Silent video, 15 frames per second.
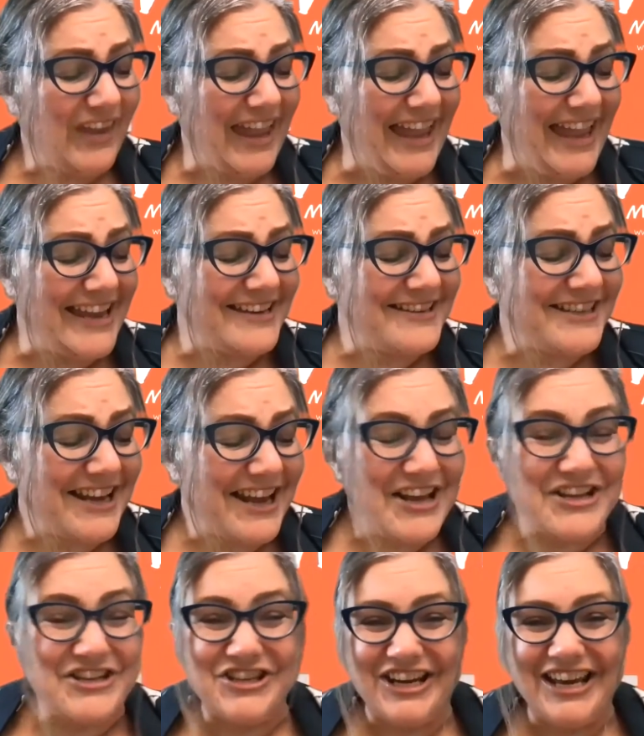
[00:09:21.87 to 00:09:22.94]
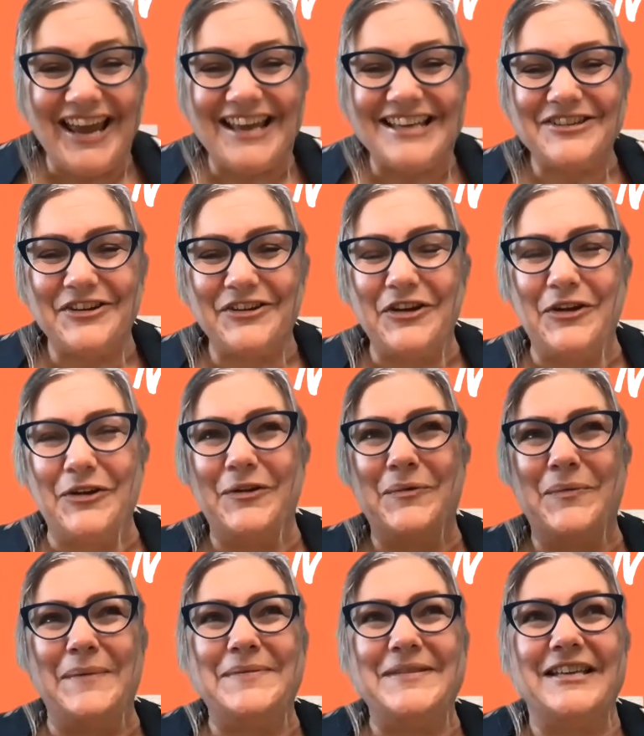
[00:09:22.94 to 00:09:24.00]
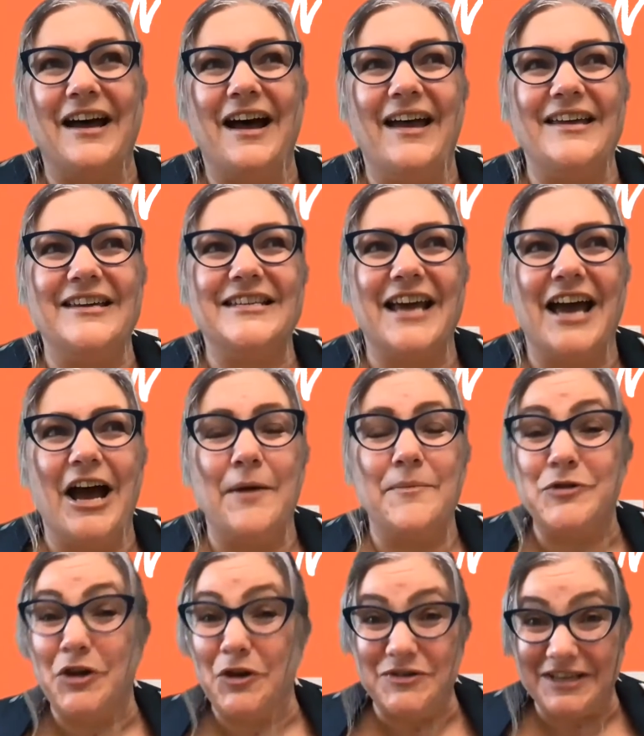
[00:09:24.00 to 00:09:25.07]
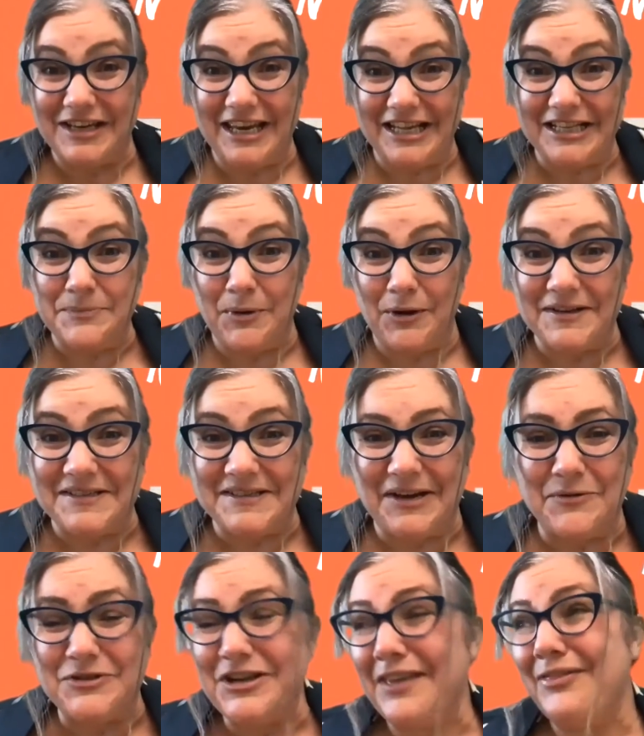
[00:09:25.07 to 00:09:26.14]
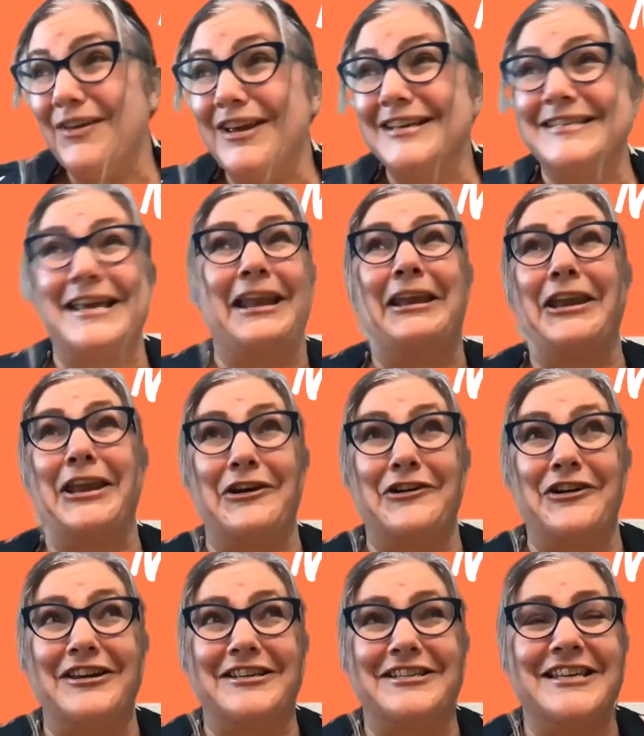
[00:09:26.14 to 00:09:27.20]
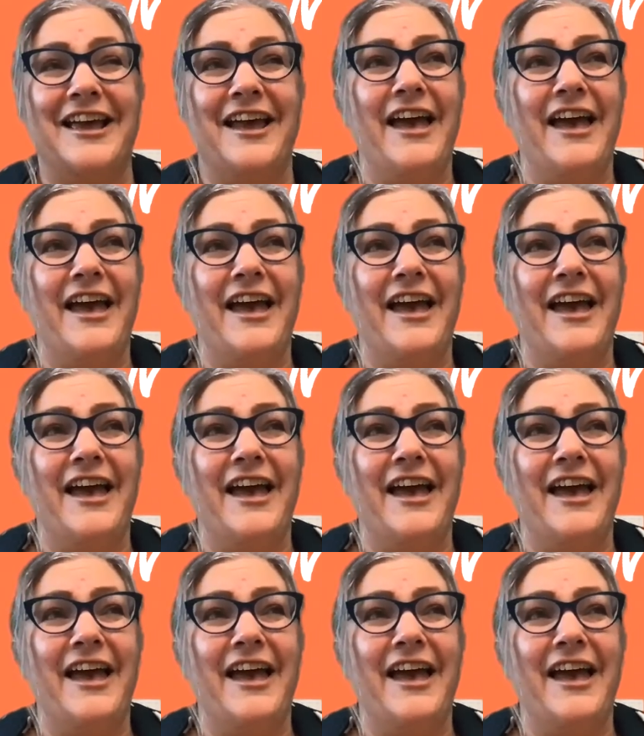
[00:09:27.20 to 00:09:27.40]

And she has on her website no dickheads policy, which I think is hilarious.